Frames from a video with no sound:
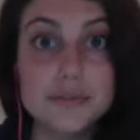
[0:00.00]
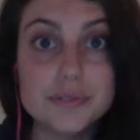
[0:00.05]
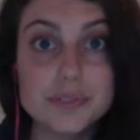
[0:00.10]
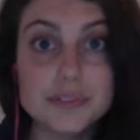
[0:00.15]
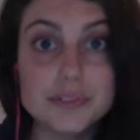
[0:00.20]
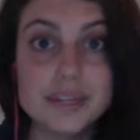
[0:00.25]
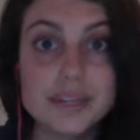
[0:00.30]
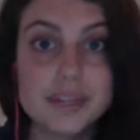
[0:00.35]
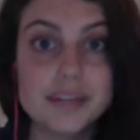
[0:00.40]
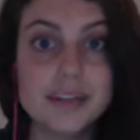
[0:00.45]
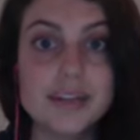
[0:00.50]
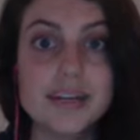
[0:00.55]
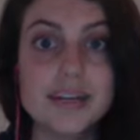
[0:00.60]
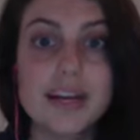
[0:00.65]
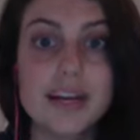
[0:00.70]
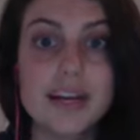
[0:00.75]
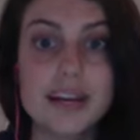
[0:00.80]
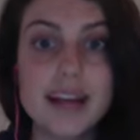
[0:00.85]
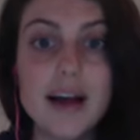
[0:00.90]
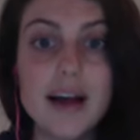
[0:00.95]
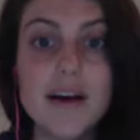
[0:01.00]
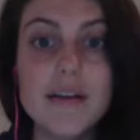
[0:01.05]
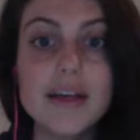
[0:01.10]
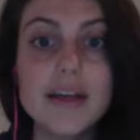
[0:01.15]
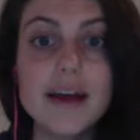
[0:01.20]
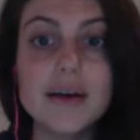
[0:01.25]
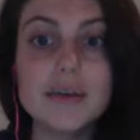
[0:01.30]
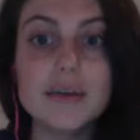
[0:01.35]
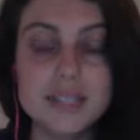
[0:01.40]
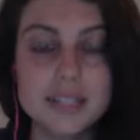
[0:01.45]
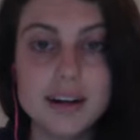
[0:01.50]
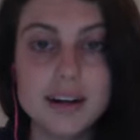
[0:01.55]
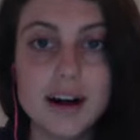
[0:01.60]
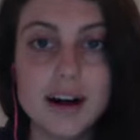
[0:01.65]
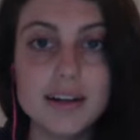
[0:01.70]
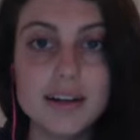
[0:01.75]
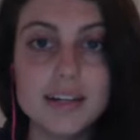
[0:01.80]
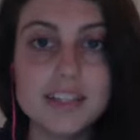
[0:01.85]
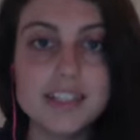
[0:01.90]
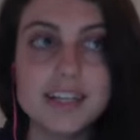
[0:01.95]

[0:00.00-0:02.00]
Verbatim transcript: food and cooking and health, I was in college.